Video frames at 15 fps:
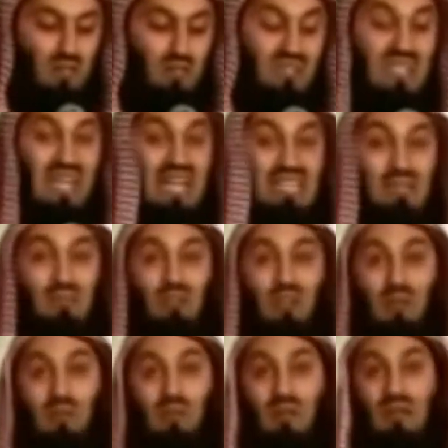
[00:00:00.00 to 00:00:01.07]
So Sa'd ibn
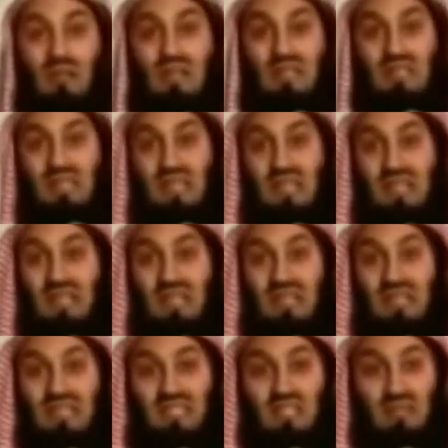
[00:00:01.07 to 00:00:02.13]
Abi Waqqas
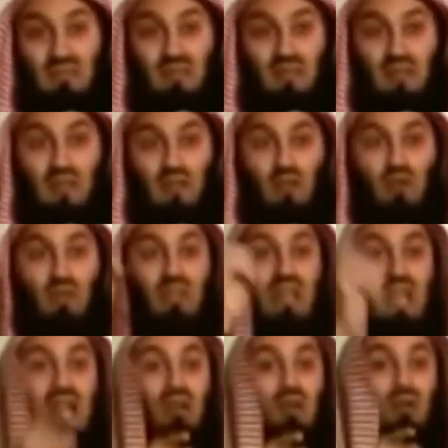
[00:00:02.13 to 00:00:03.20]
hit him with
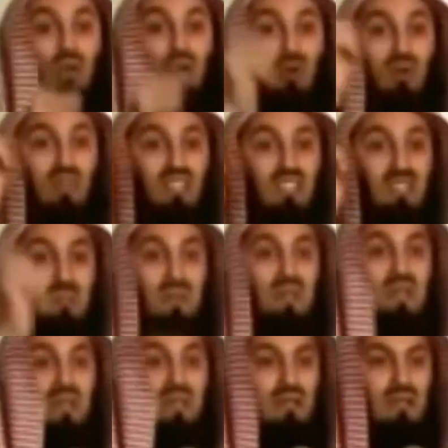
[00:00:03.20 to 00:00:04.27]
an arrow or with a
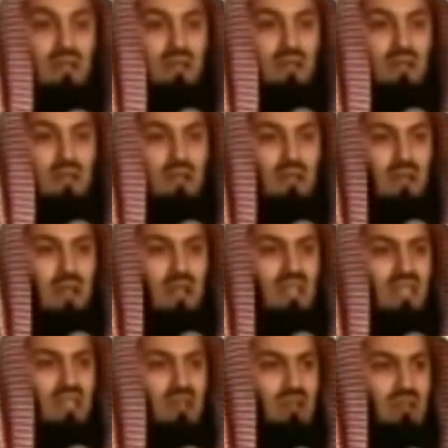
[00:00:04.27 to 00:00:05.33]
spear.
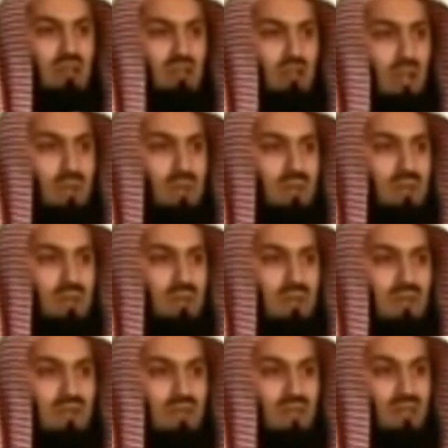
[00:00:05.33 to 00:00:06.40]
And he also
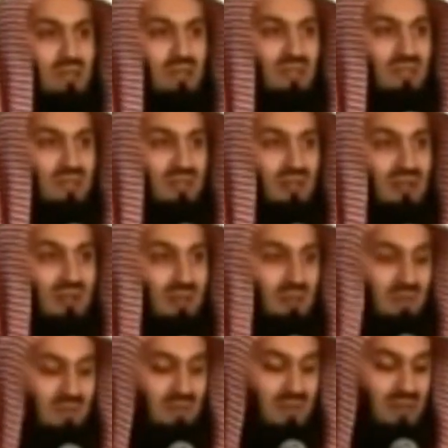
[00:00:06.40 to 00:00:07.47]
dropped, executed,
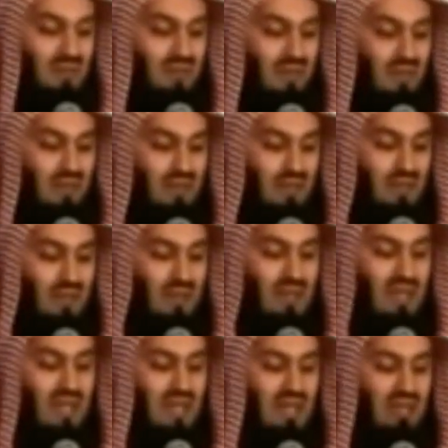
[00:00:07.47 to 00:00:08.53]
gone.
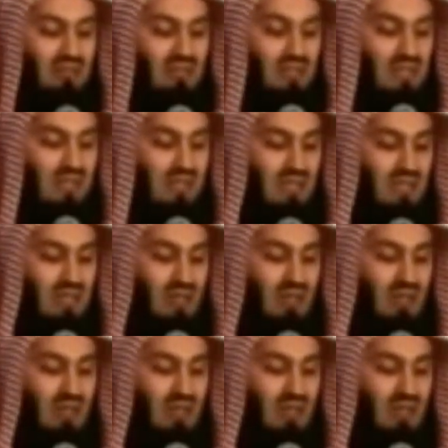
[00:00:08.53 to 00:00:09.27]
Thereafter,